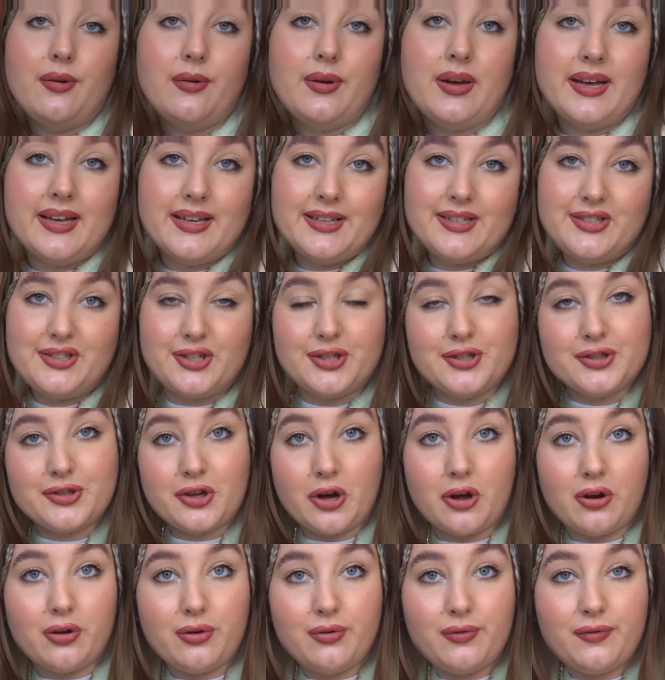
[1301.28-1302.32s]
it's just
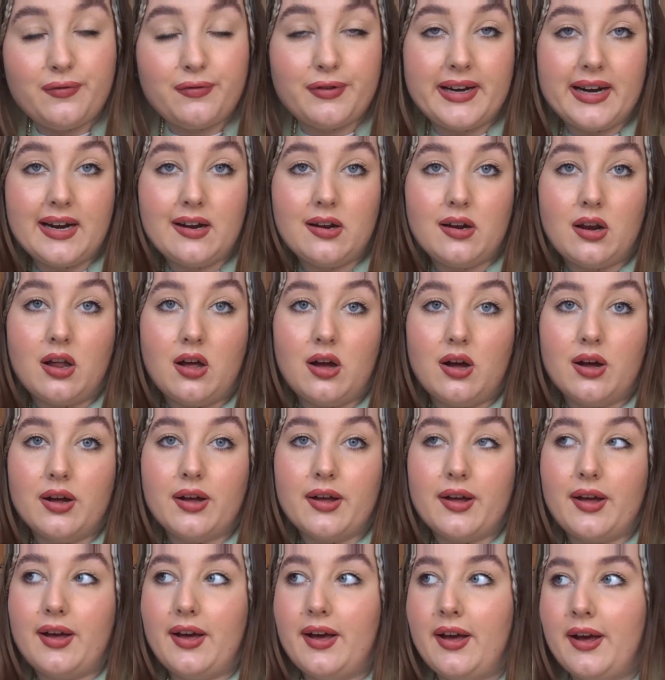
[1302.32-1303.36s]
gone 3 o'clock.
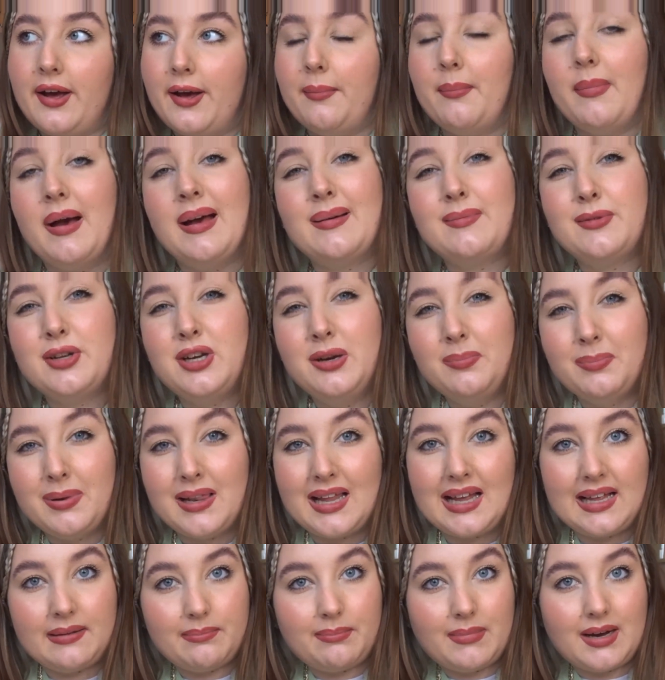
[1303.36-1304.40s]
I'm gonna
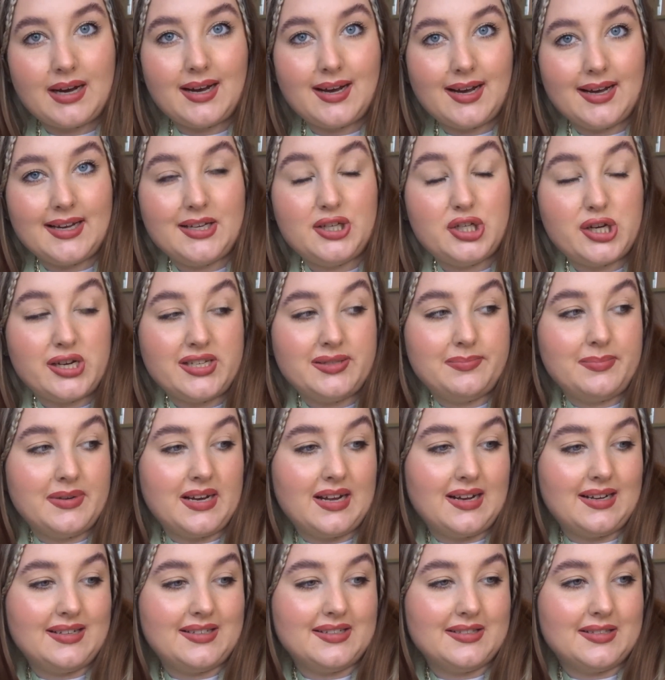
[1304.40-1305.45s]
plan my
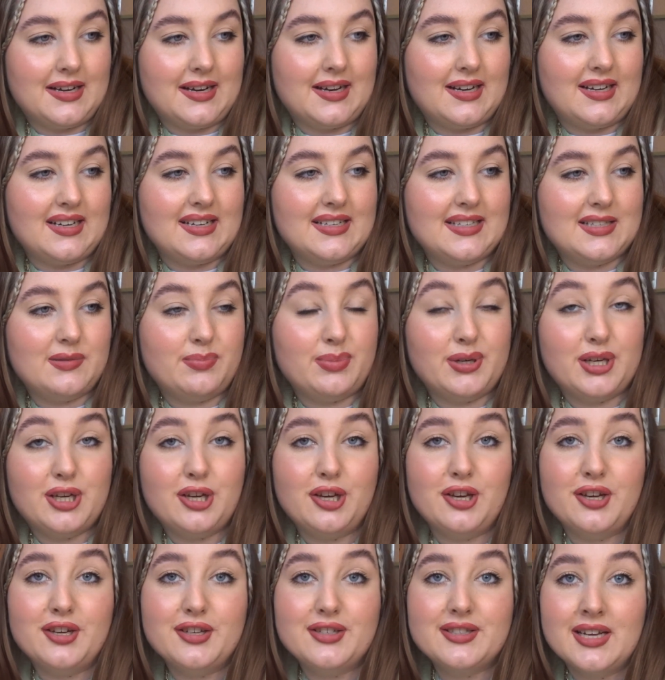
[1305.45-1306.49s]
Jesmonite designs
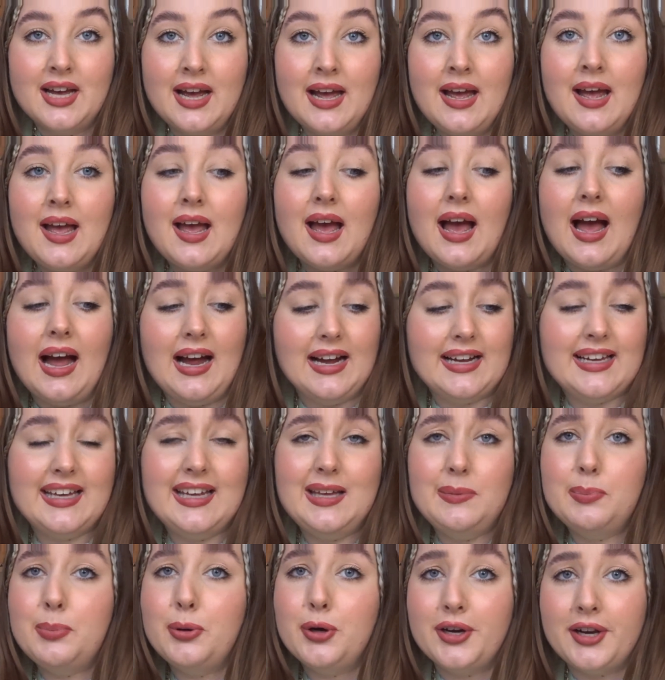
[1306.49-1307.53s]
because I
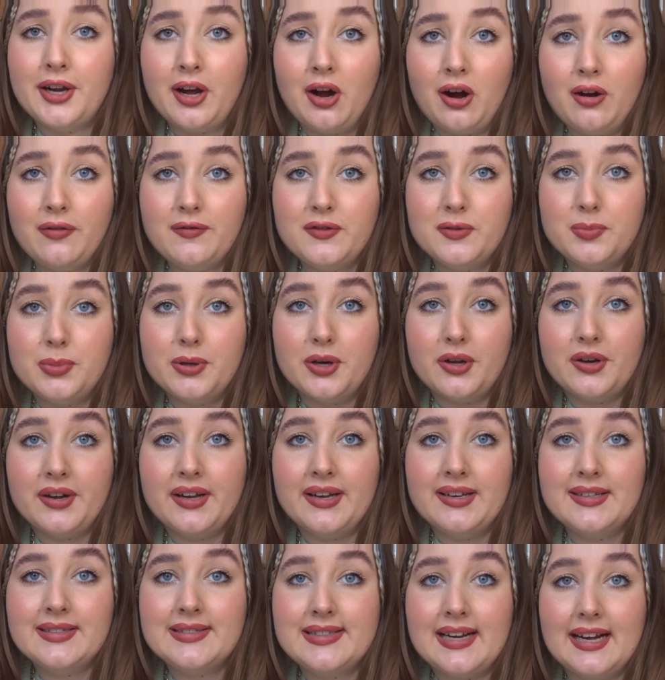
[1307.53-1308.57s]
keep putting it off, to be
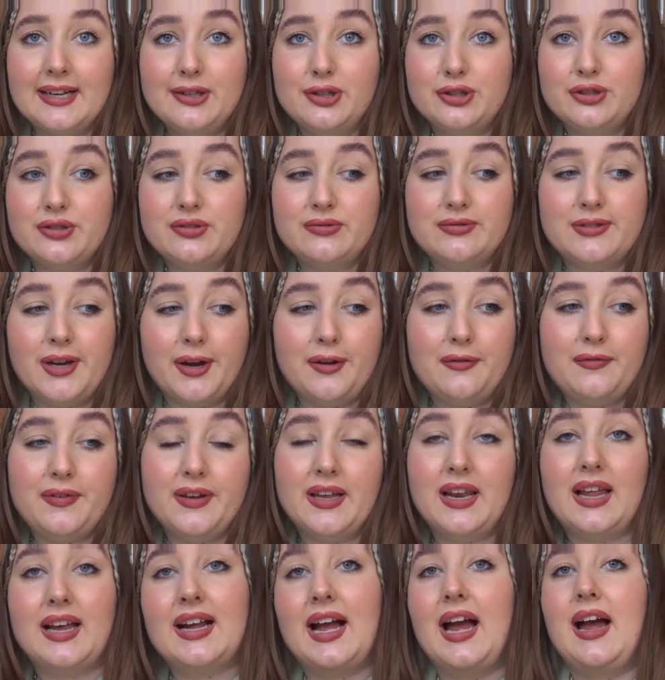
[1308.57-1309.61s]
honest. I just don't feel
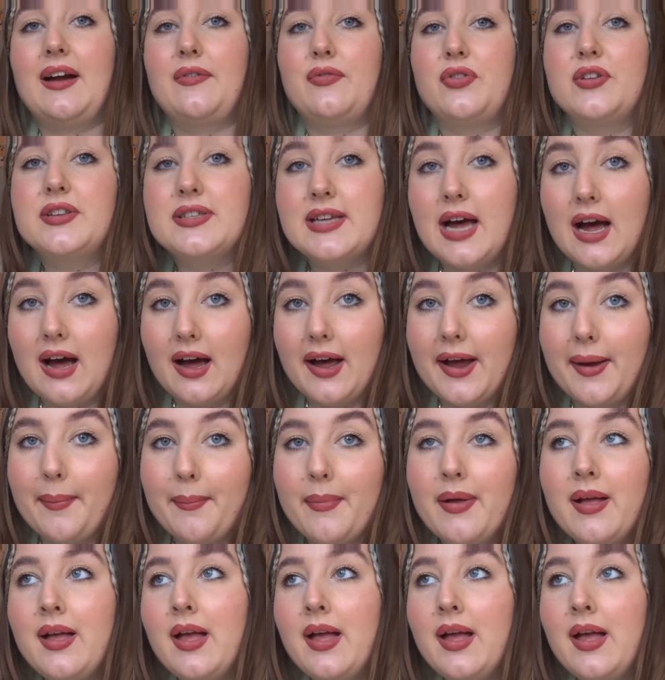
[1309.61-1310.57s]
like I have the time